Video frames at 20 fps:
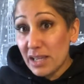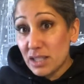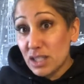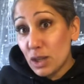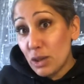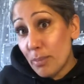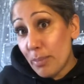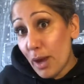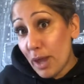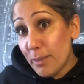so
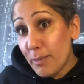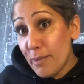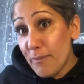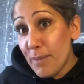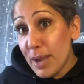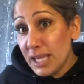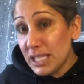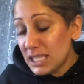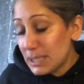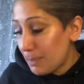the bottom of
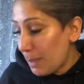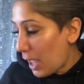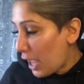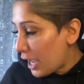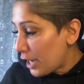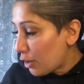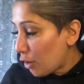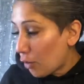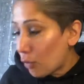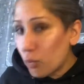my
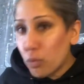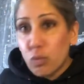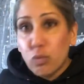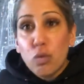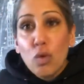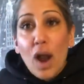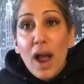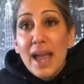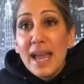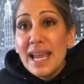spine,
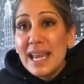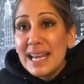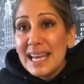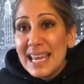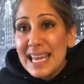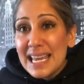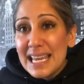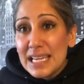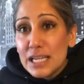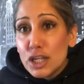right
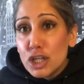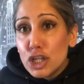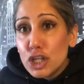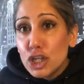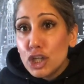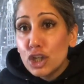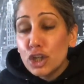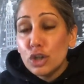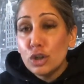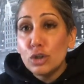
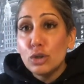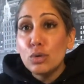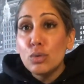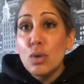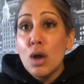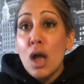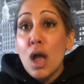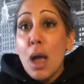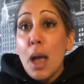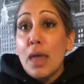
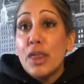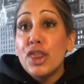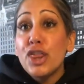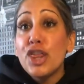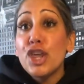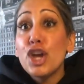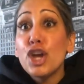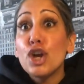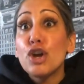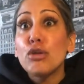into
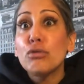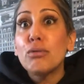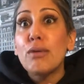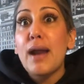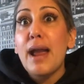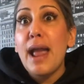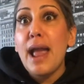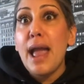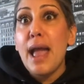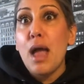the
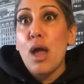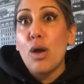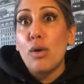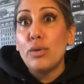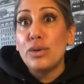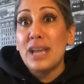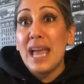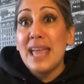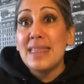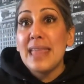
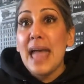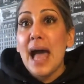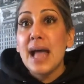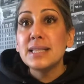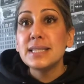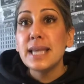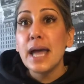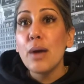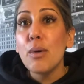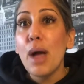ground, and
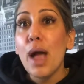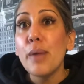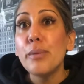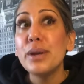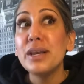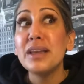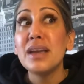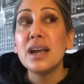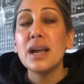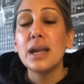that's how I
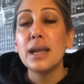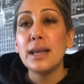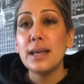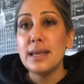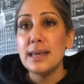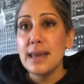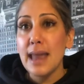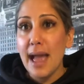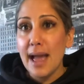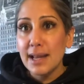would
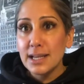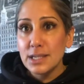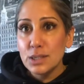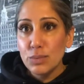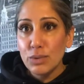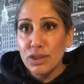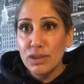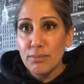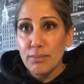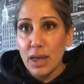connect
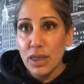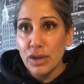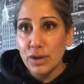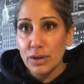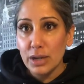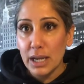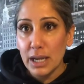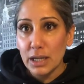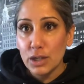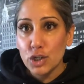with Mother
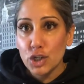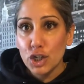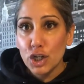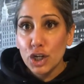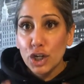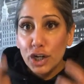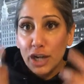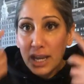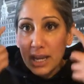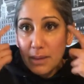
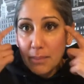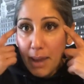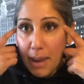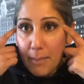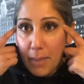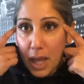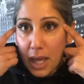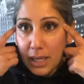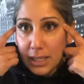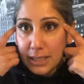Nature in my
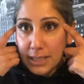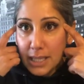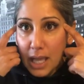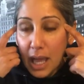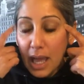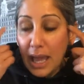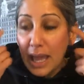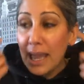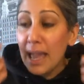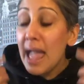mind's
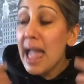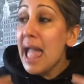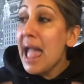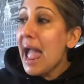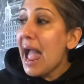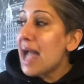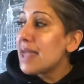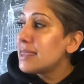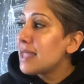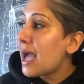eye,
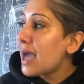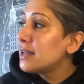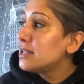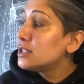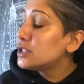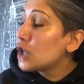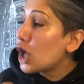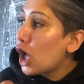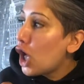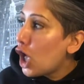and that
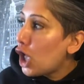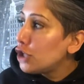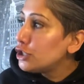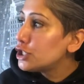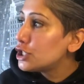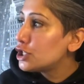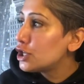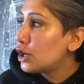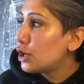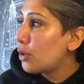is
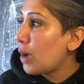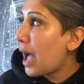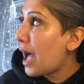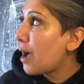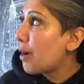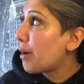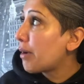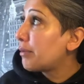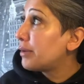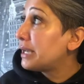also
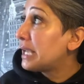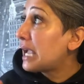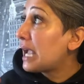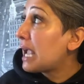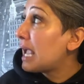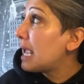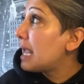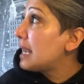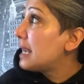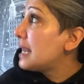how I would
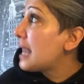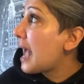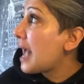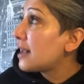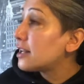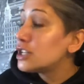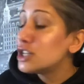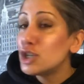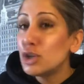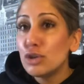
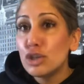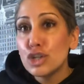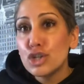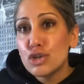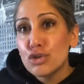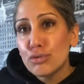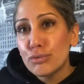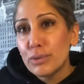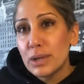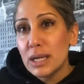connect to the
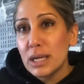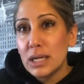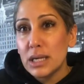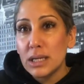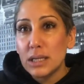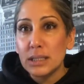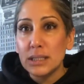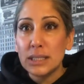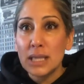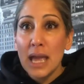
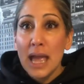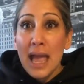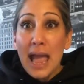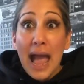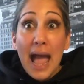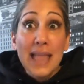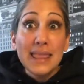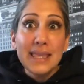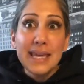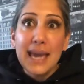trees
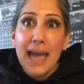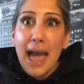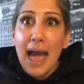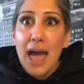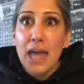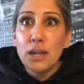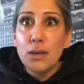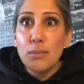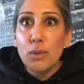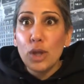and the
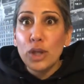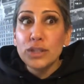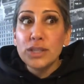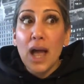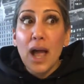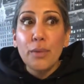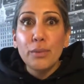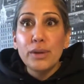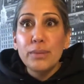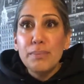animals.
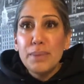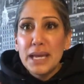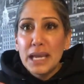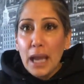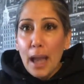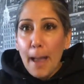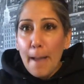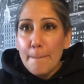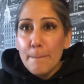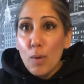I would
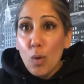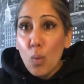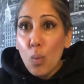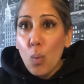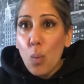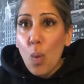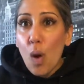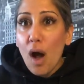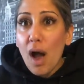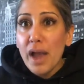become
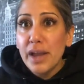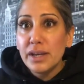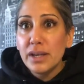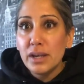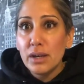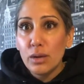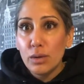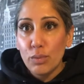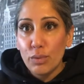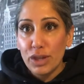
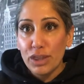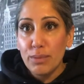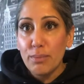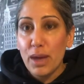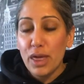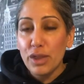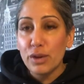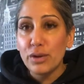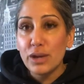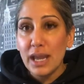one with
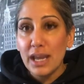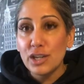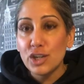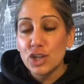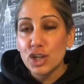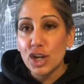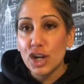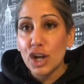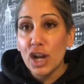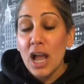Mother
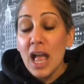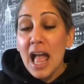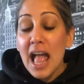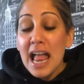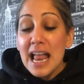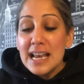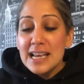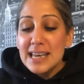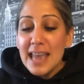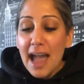Nature.
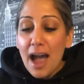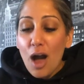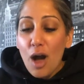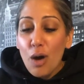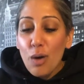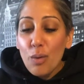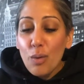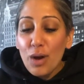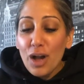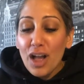
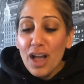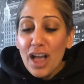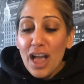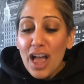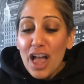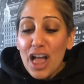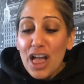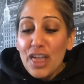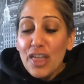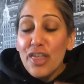Now
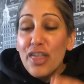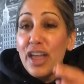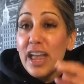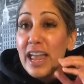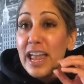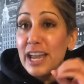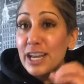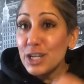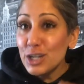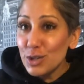
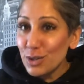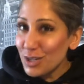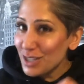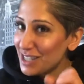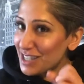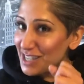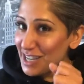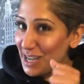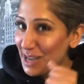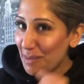the
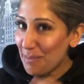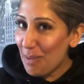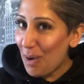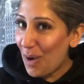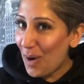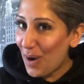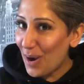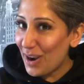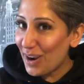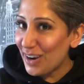interesting
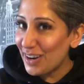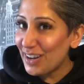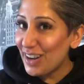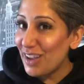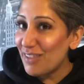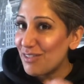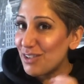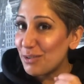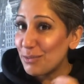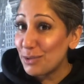part
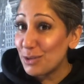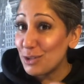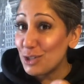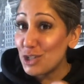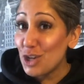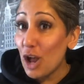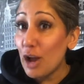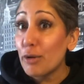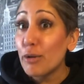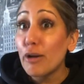of the root
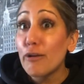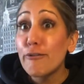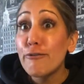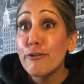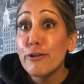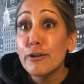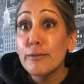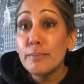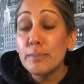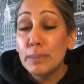chakra
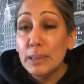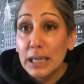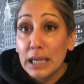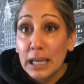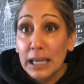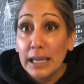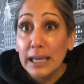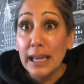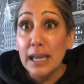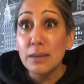for
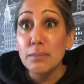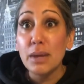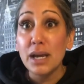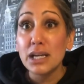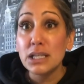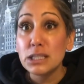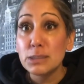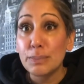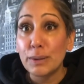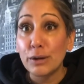me in
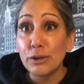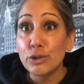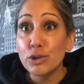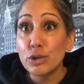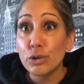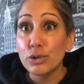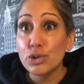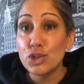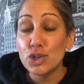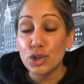my
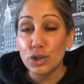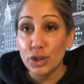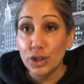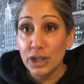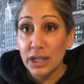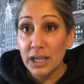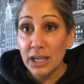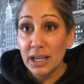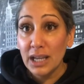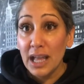spiritual
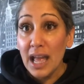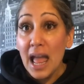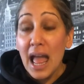journey,